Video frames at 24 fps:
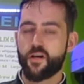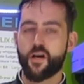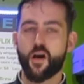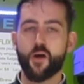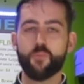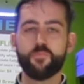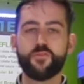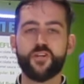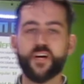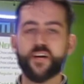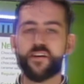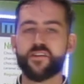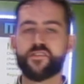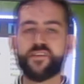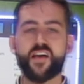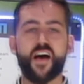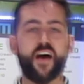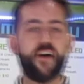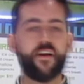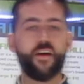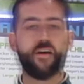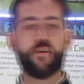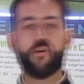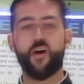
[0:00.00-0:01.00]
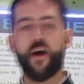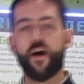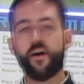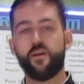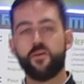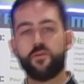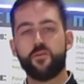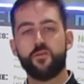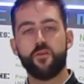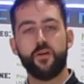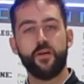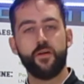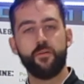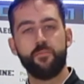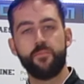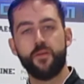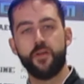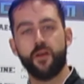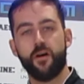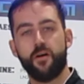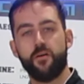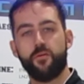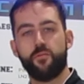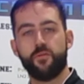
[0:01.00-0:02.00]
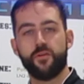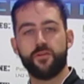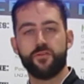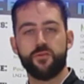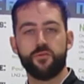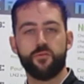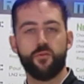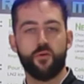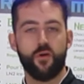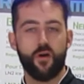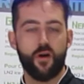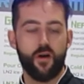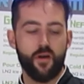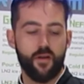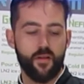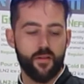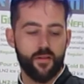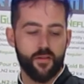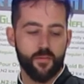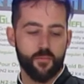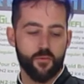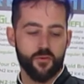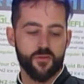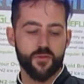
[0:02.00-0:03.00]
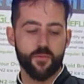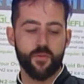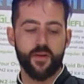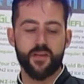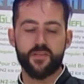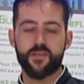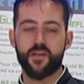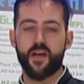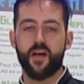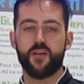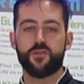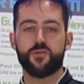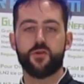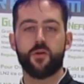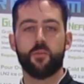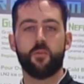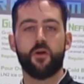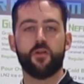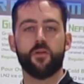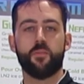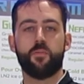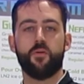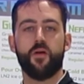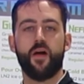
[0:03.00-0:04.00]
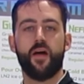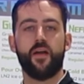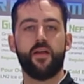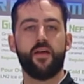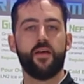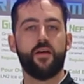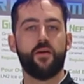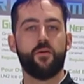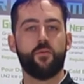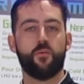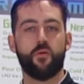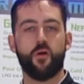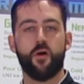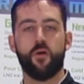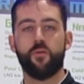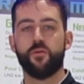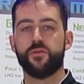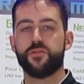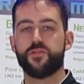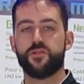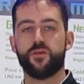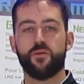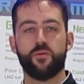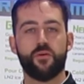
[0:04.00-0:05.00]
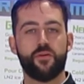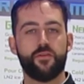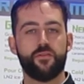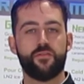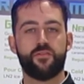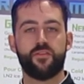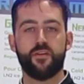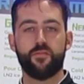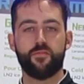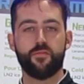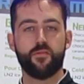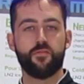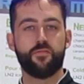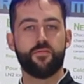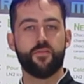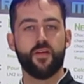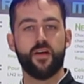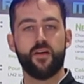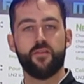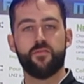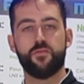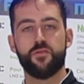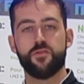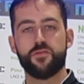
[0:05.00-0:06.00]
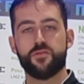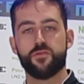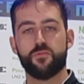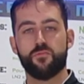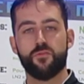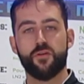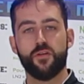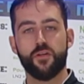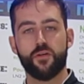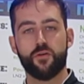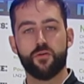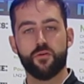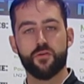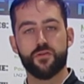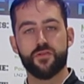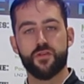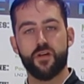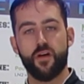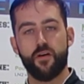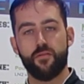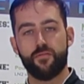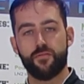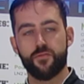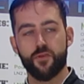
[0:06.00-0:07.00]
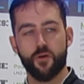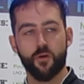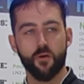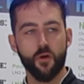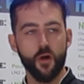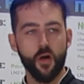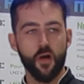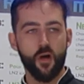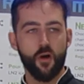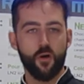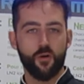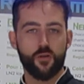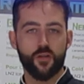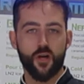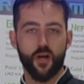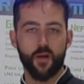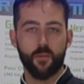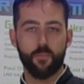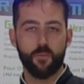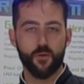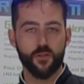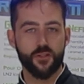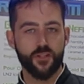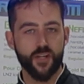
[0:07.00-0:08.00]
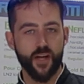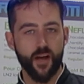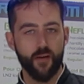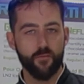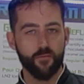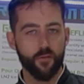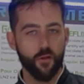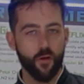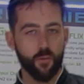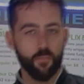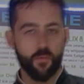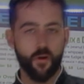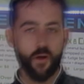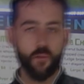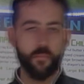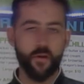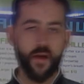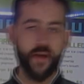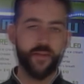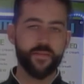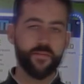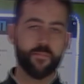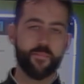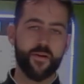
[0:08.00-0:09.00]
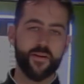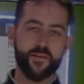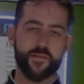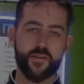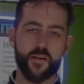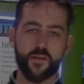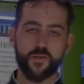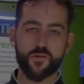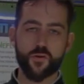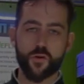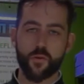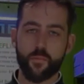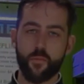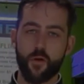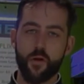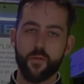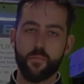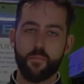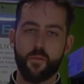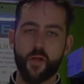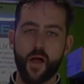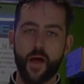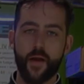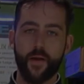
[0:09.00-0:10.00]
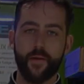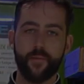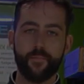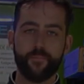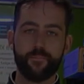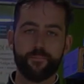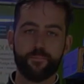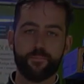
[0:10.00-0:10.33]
Come check us out at Cryo Cream. You know, we do the most amazing ice cream on the planet, and we're always doing different flavors and really cool stuff. So, trying to push the envelope, come get the best ice cream on the planet.